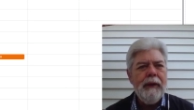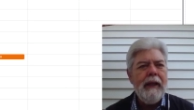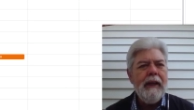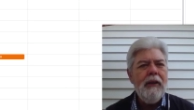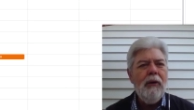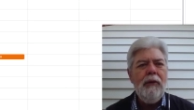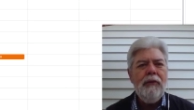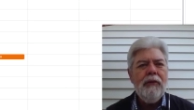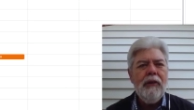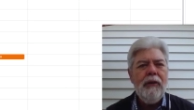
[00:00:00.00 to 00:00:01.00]
Now, you can always
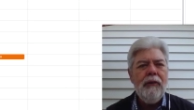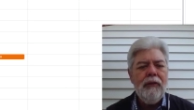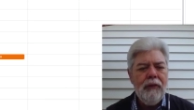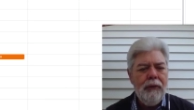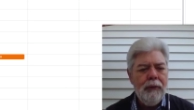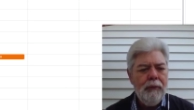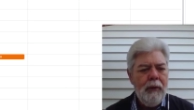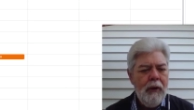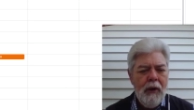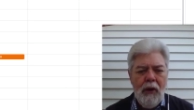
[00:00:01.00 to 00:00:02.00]
just go to Zoom,
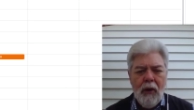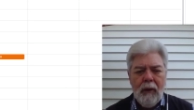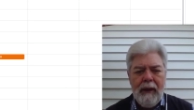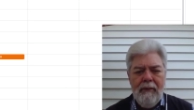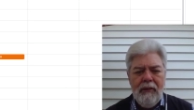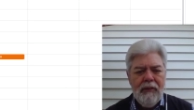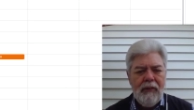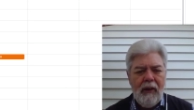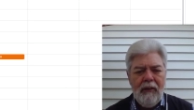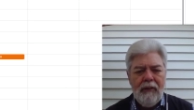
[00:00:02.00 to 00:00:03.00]
or even
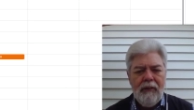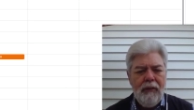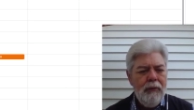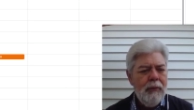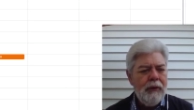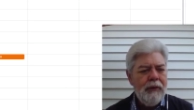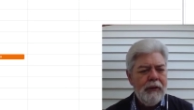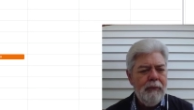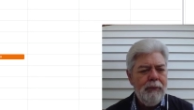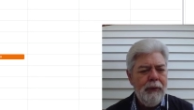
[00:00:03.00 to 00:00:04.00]
start Zoom on your
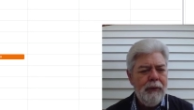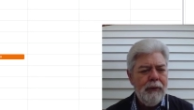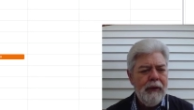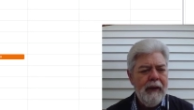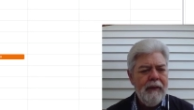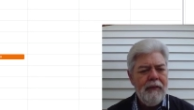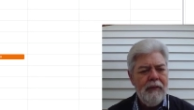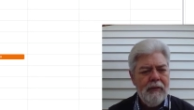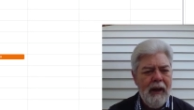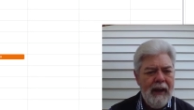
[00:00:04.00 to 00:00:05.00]
computer now that
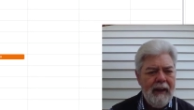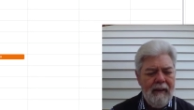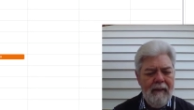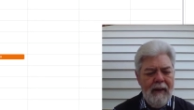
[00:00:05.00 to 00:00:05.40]
you've got it.